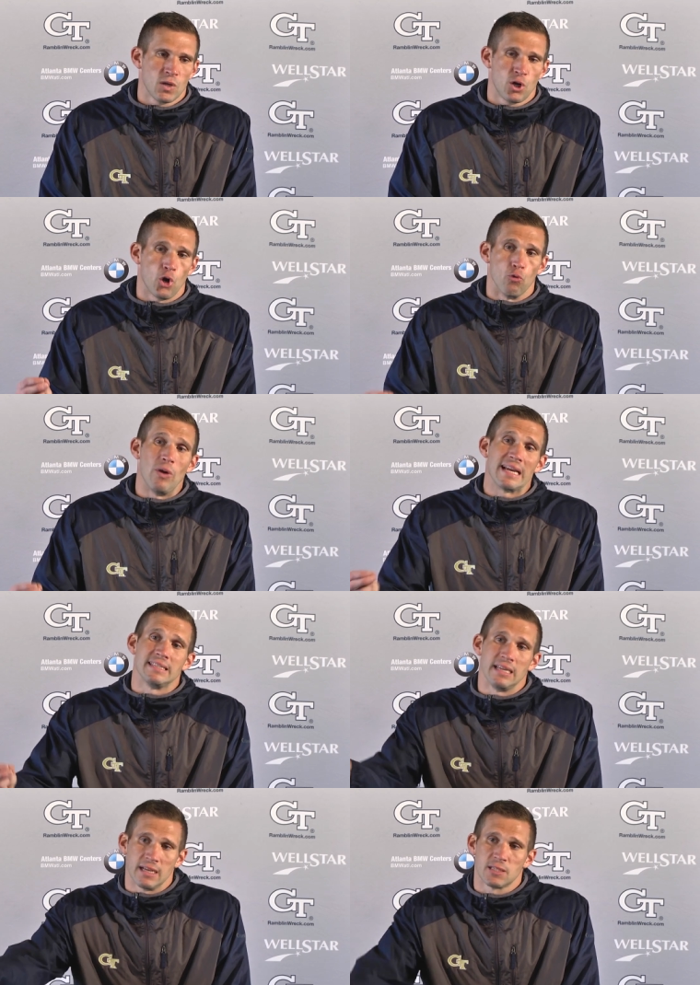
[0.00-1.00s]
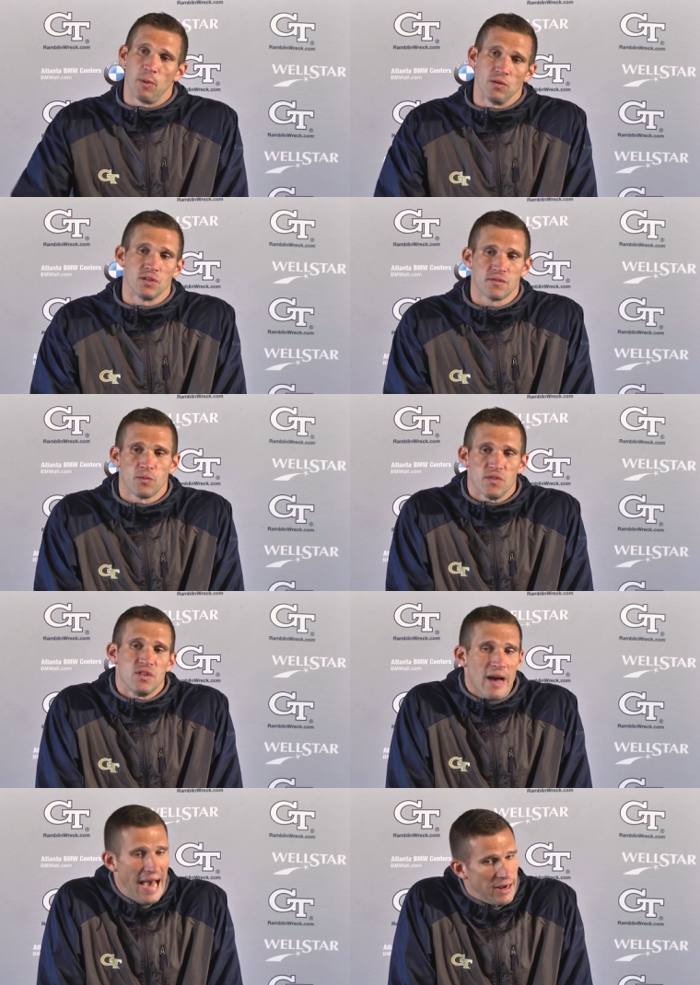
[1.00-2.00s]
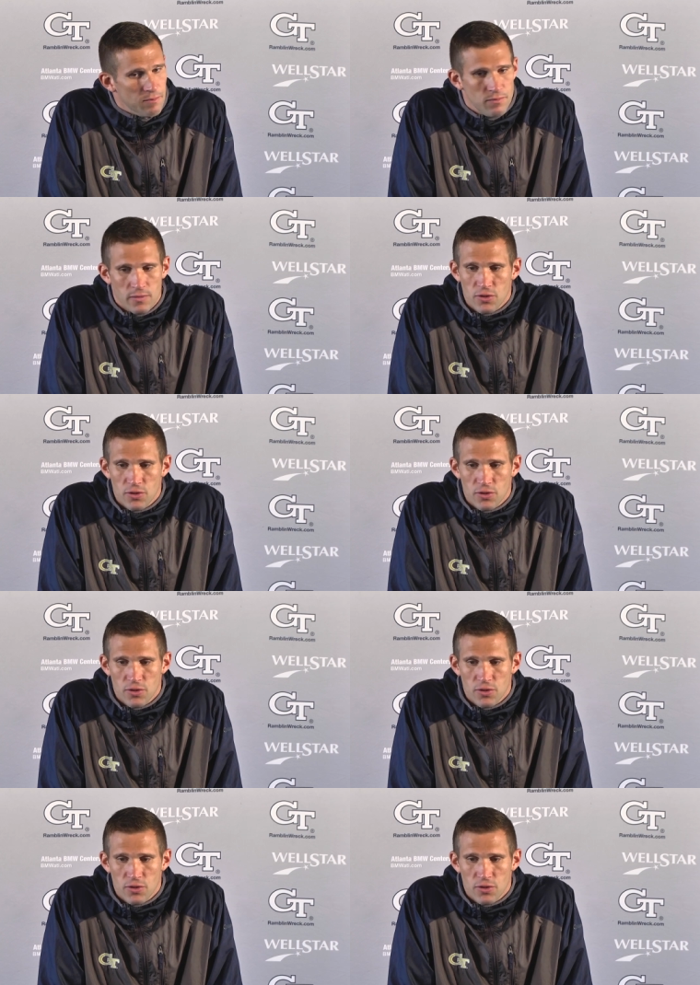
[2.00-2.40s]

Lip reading: correcting explosives. We still had them.